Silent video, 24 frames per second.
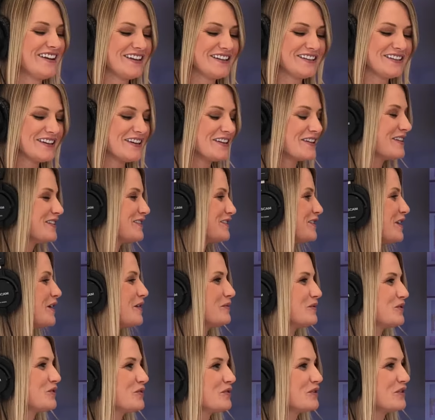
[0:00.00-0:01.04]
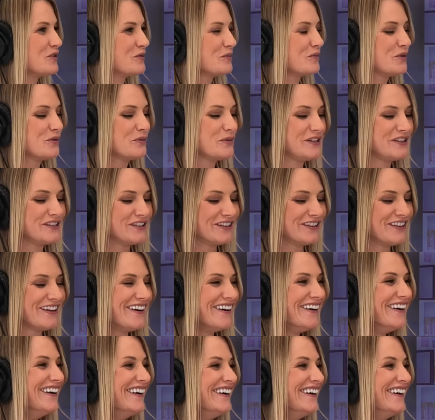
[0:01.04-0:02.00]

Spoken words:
He's like, stop showing your boobies on there.